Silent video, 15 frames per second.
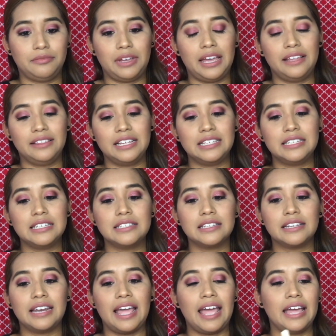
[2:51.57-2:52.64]
And this is
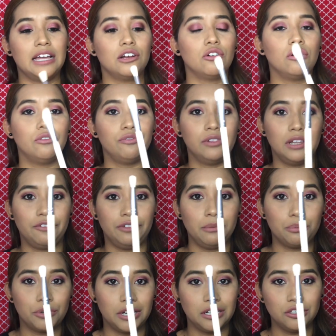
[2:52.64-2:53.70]
an angle fluffy
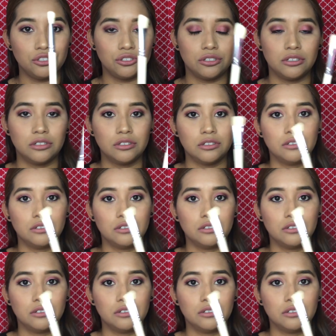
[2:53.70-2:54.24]
brush,